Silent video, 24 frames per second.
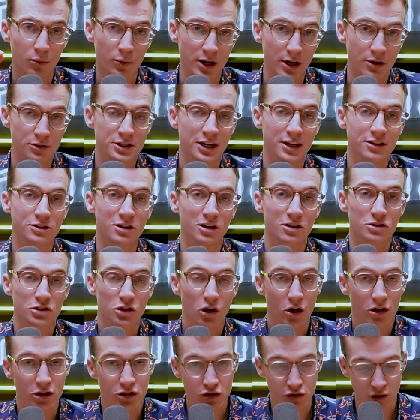Rio Tinto's
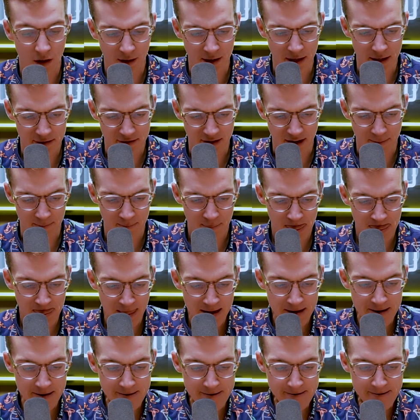Australia team.
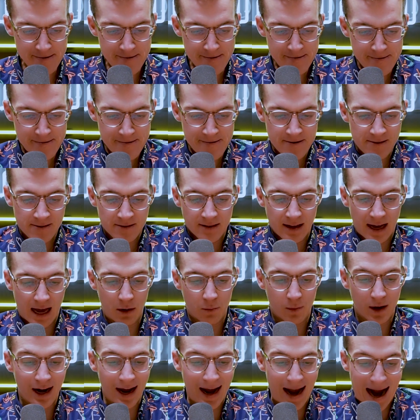
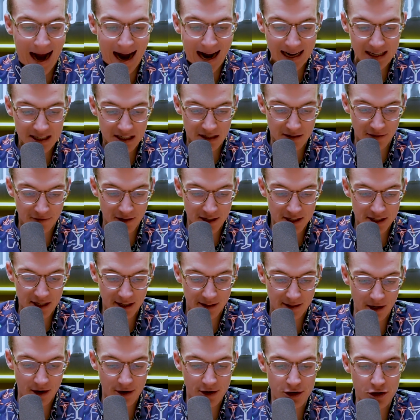And when I asked to
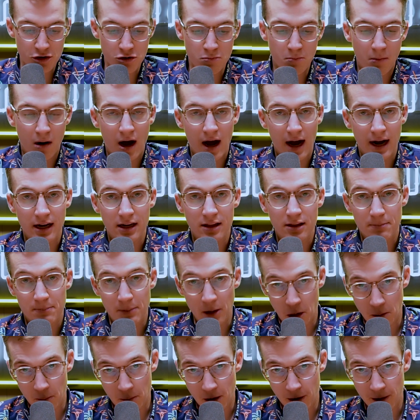visit their new mine in the
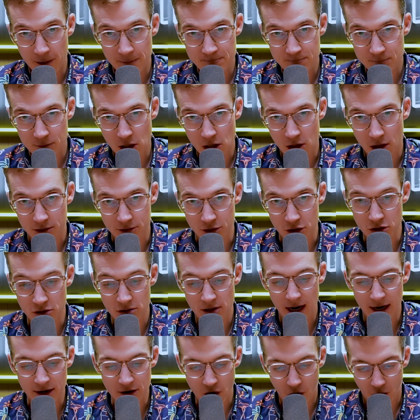Pilbara called
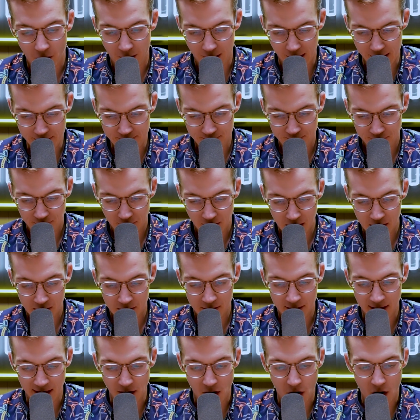Gudai-Darri,
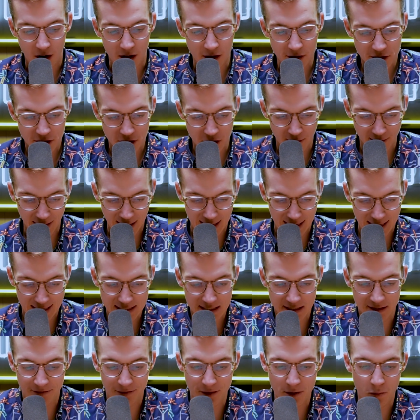They also
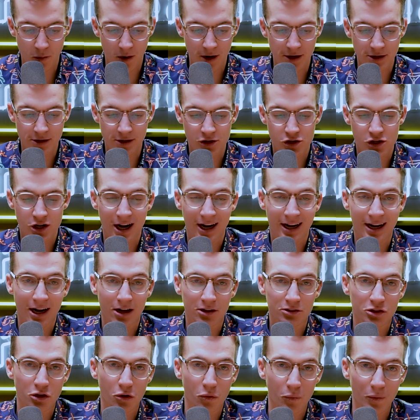asked if we wanted to check
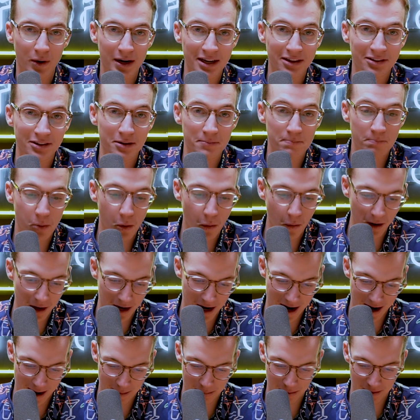out the rail and
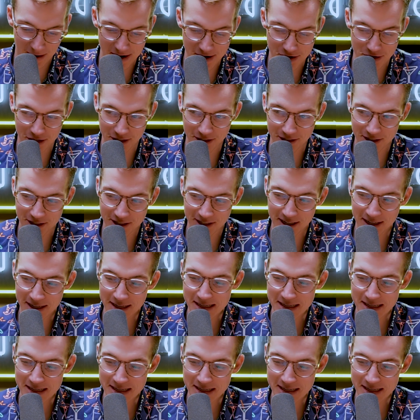port operations.